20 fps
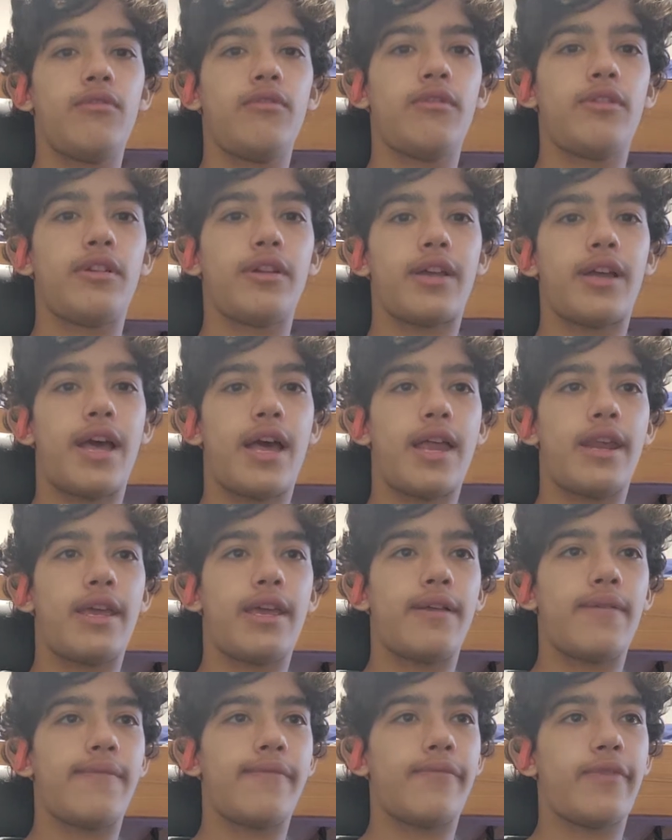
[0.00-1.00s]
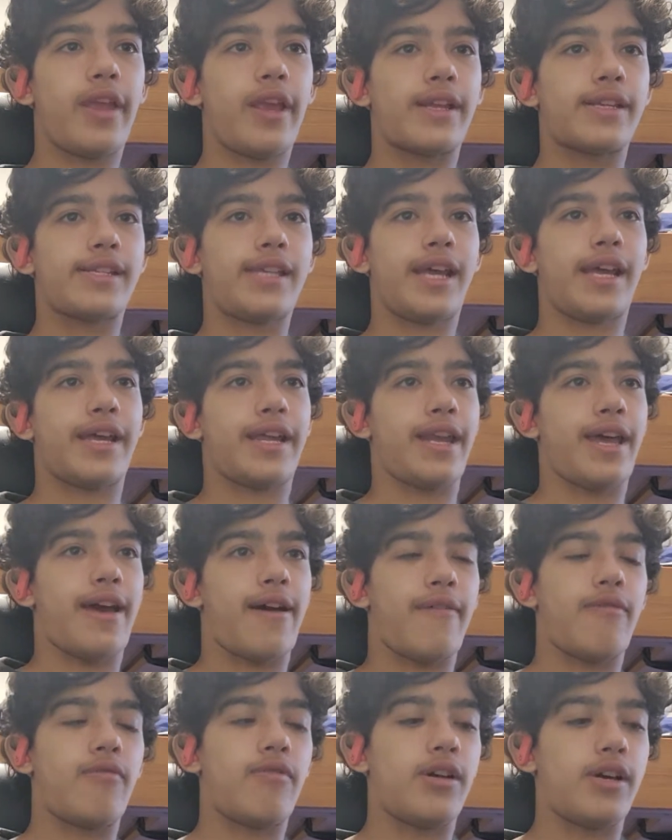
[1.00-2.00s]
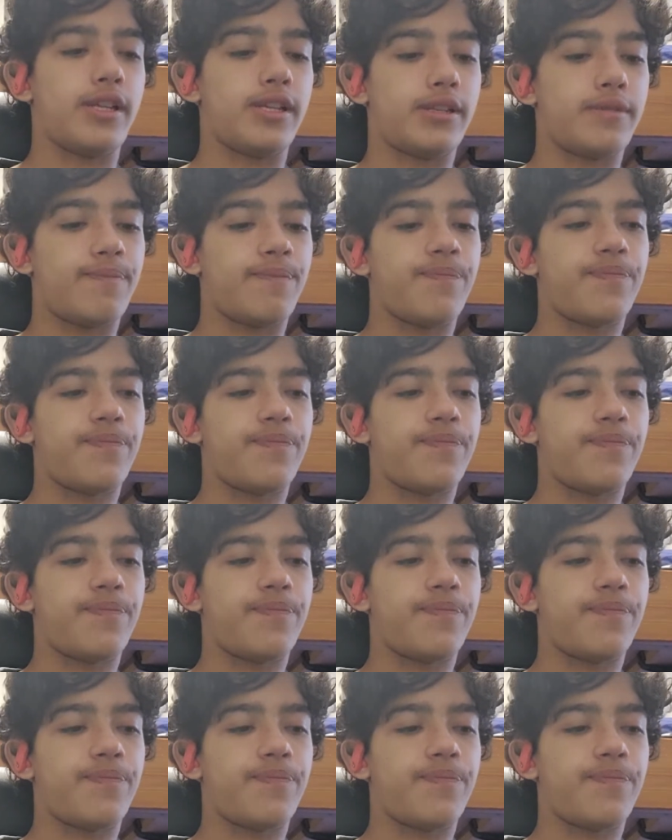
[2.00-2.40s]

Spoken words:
look at it like second half wise.